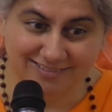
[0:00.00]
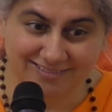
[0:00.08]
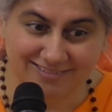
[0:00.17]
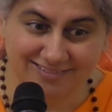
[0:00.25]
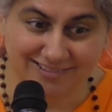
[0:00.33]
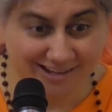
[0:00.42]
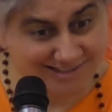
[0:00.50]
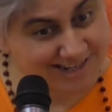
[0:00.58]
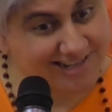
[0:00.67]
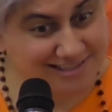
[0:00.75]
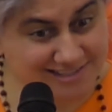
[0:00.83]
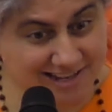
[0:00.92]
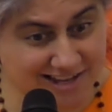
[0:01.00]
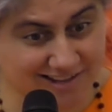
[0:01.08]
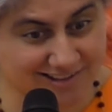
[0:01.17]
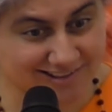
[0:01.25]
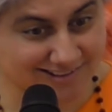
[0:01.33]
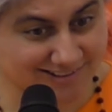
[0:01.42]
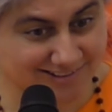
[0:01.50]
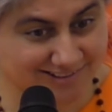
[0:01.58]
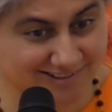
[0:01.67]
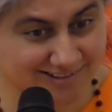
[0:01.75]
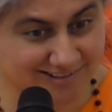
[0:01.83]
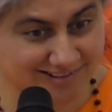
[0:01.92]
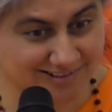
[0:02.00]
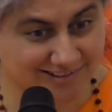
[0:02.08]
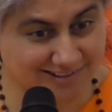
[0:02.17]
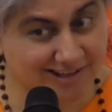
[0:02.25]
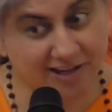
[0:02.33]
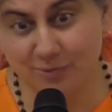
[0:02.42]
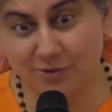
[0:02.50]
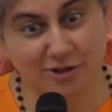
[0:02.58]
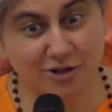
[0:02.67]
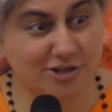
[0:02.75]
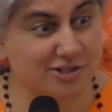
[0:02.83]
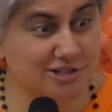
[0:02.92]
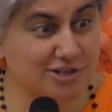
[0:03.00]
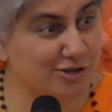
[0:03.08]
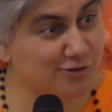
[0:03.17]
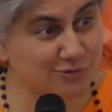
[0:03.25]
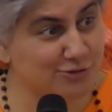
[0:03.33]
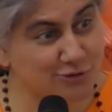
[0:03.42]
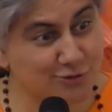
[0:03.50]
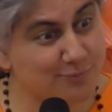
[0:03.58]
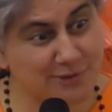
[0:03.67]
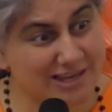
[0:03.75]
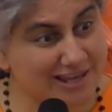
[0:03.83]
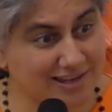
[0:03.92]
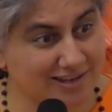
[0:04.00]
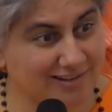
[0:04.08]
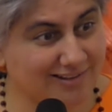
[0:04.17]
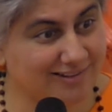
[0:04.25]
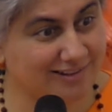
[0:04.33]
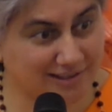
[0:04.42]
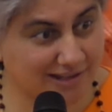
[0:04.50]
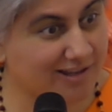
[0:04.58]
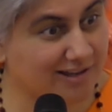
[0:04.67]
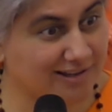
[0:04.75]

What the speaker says: It is here. It will continue to be here.